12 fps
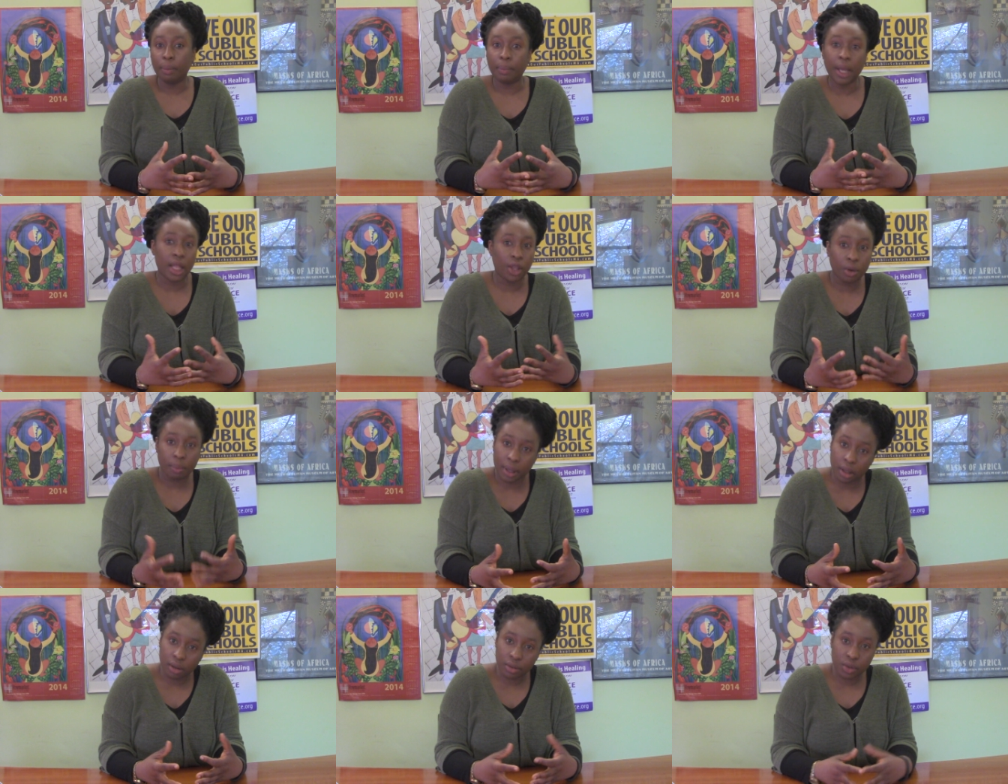pay their
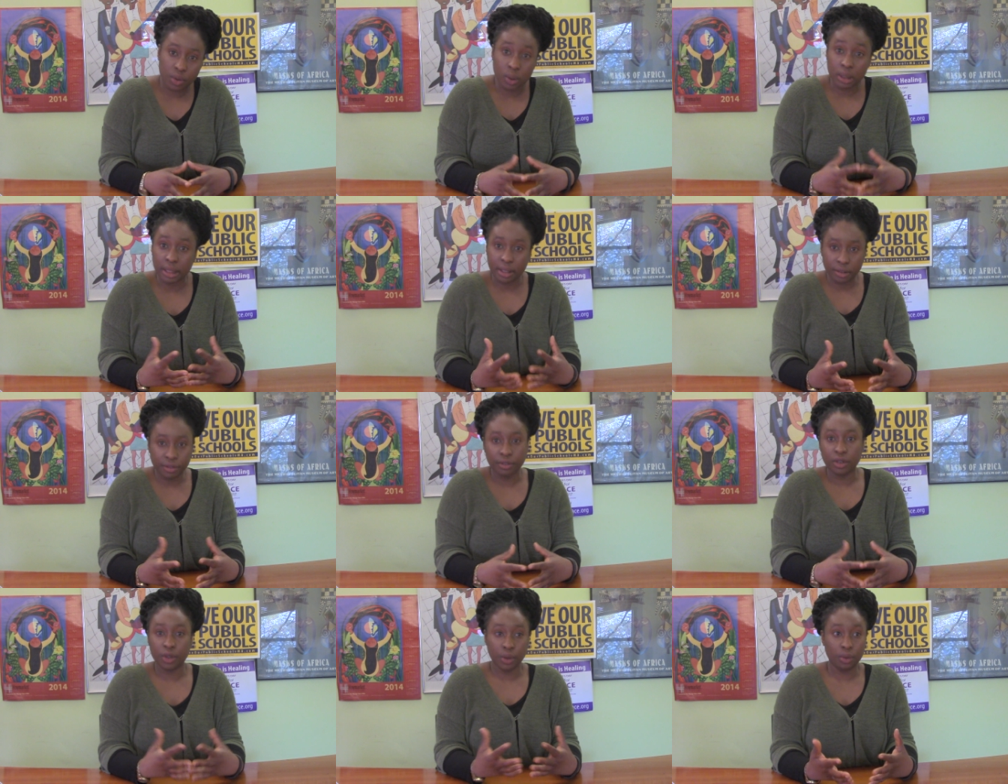bills, to live,
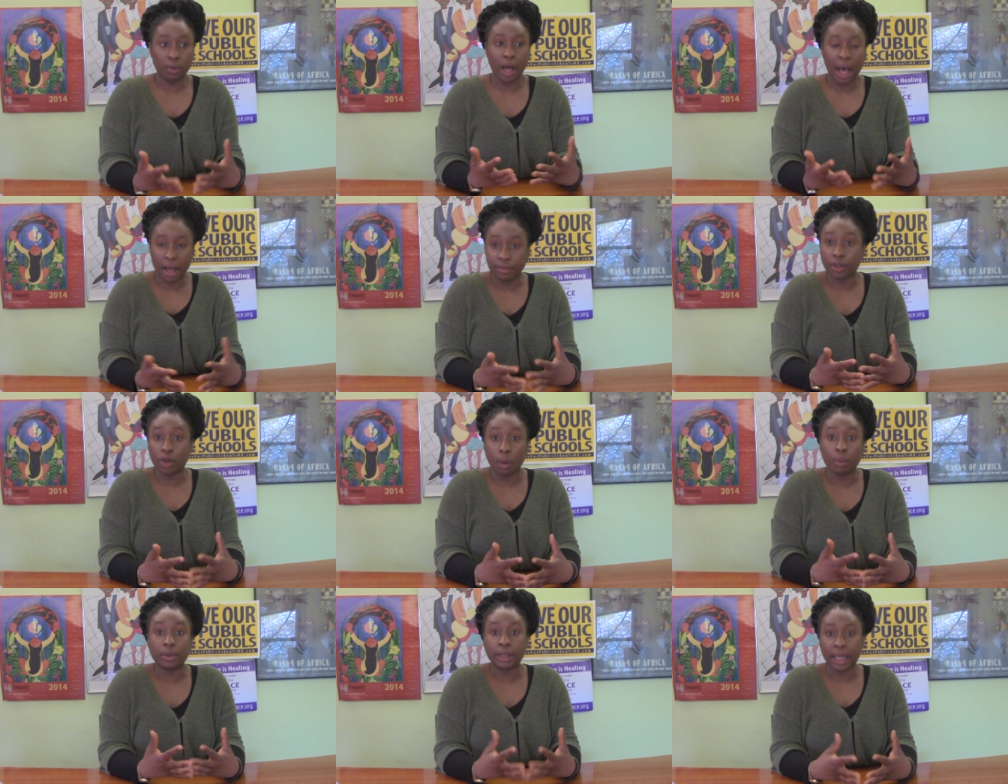to have a
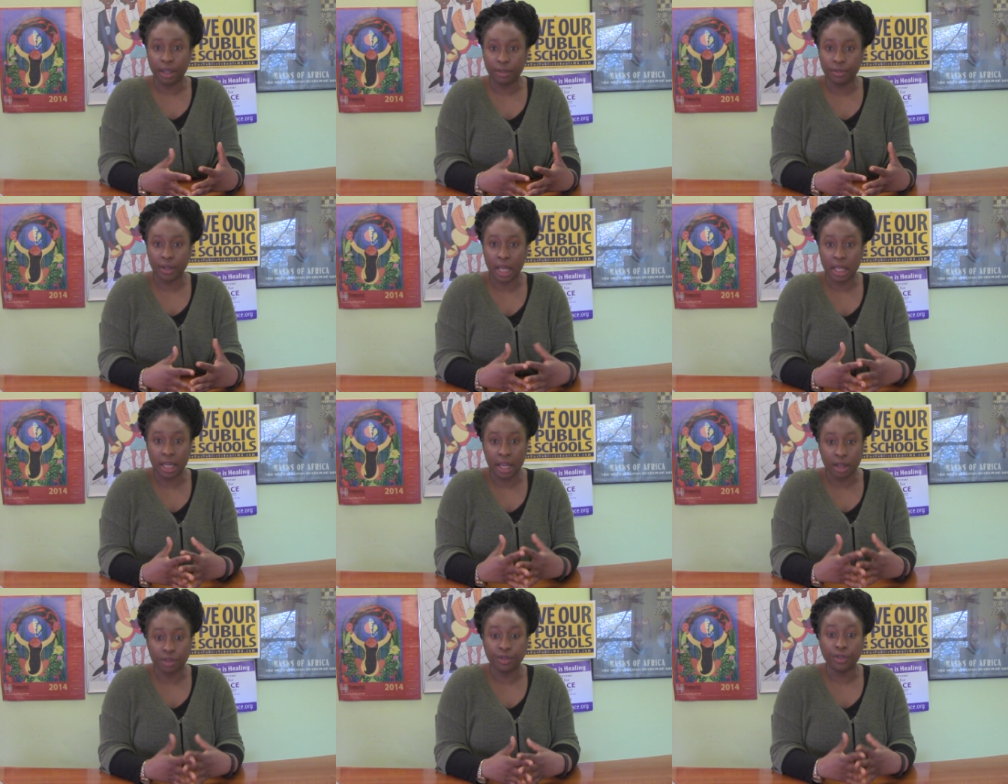normal life. And
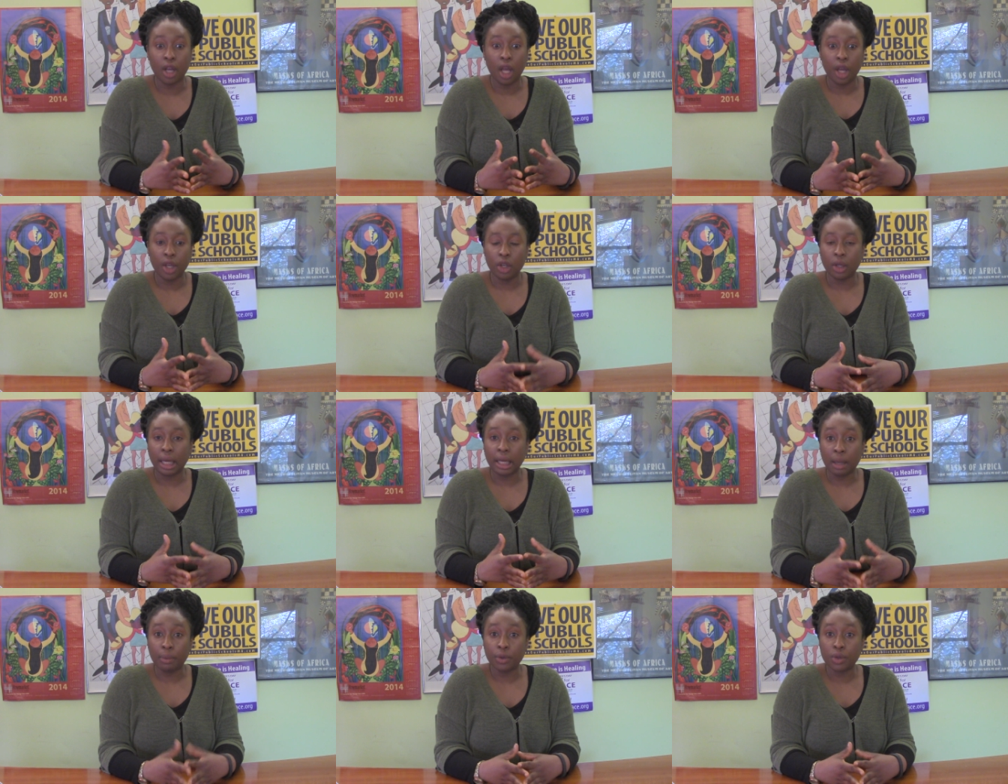if you're not
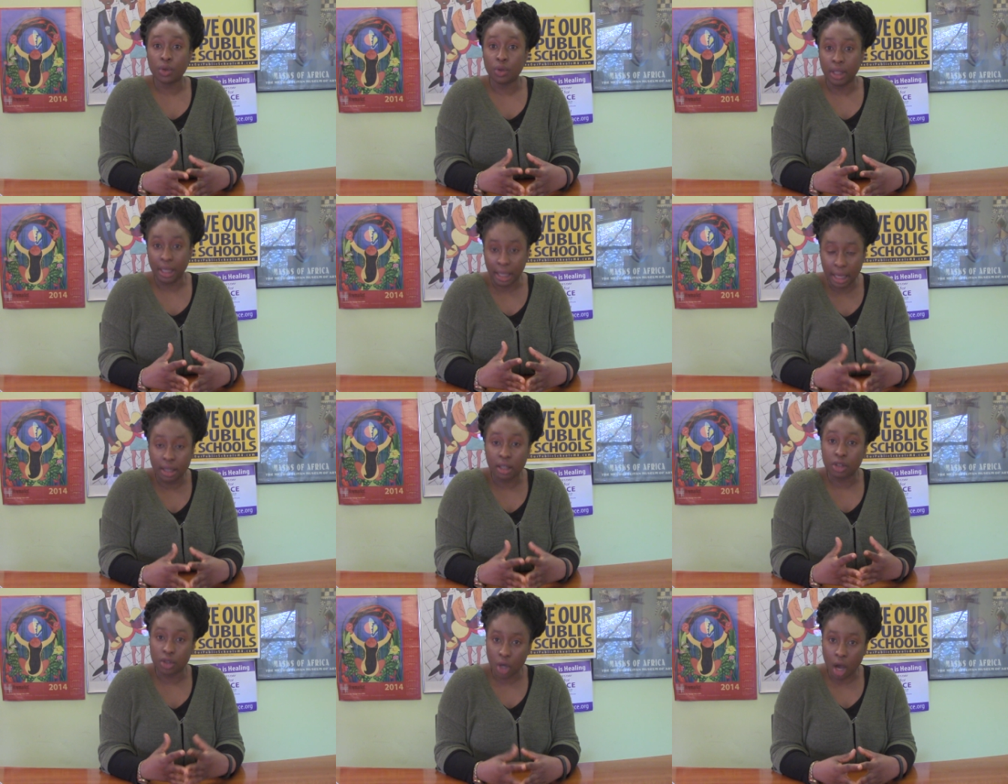able to get
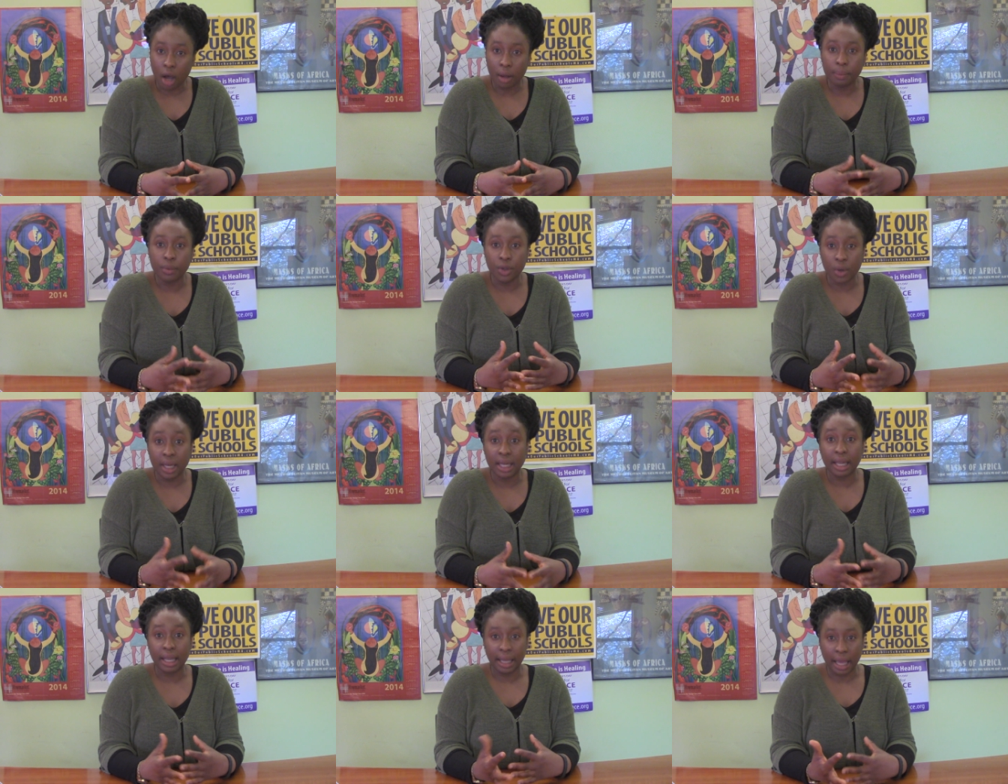a job,
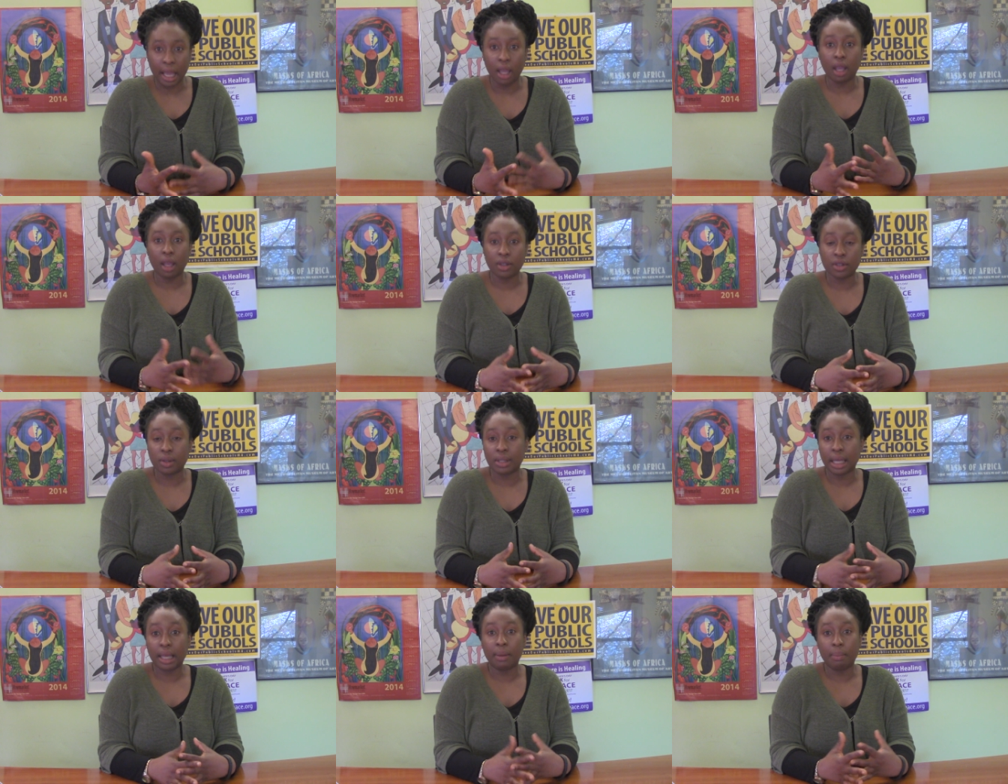joining a gang is your
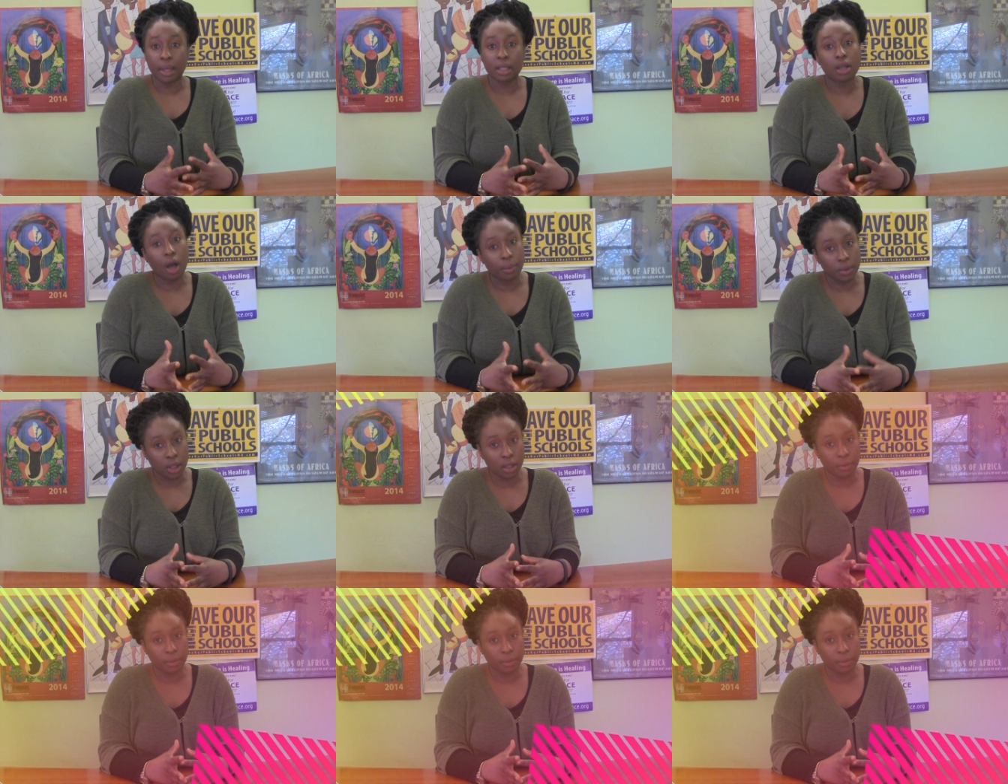second best option.